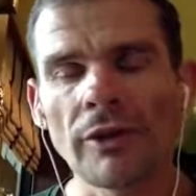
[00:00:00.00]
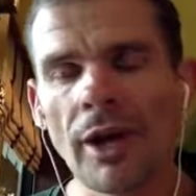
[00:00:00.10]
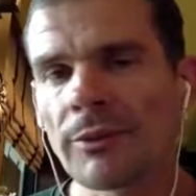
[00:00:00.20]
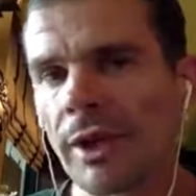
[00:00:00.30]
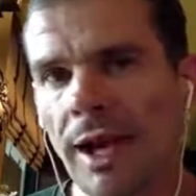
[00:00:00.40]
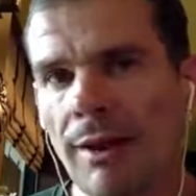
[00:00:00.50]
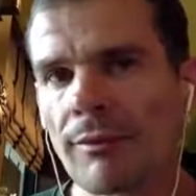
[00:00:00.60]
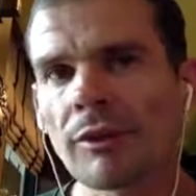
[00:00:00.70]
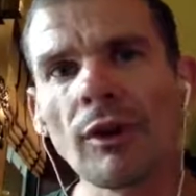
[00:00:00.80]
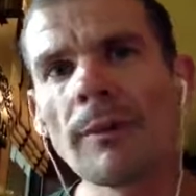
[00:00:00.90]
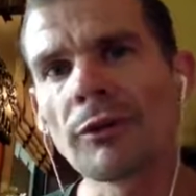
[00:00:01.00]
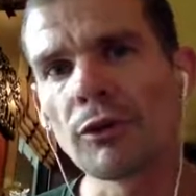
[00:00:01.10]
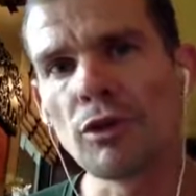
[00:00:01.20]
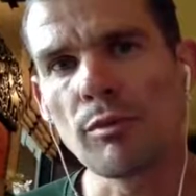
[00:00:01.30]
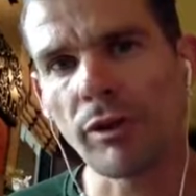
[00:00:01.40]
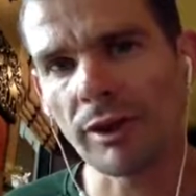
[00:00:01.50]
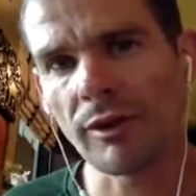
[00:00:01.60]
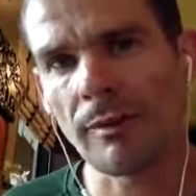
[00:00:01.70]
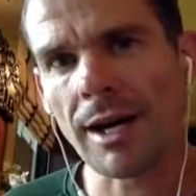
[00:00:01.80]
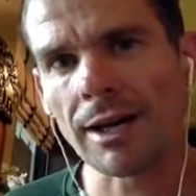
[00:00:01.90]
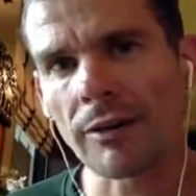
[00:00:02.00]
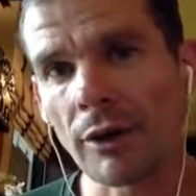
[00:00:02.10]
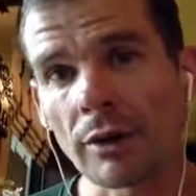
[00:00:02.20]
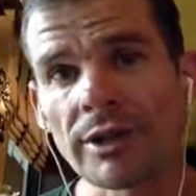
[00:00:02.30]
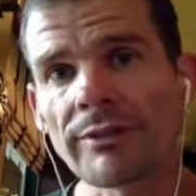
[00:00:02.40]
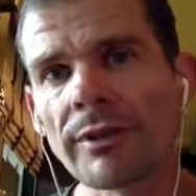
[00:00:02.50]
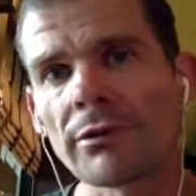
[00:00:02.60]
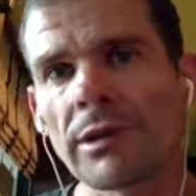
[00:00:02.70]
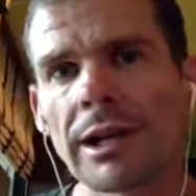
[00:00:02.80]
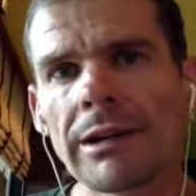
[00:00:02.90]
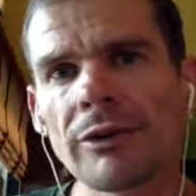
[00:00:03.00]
I update it every time there's a new product in the market that I would definitely rate.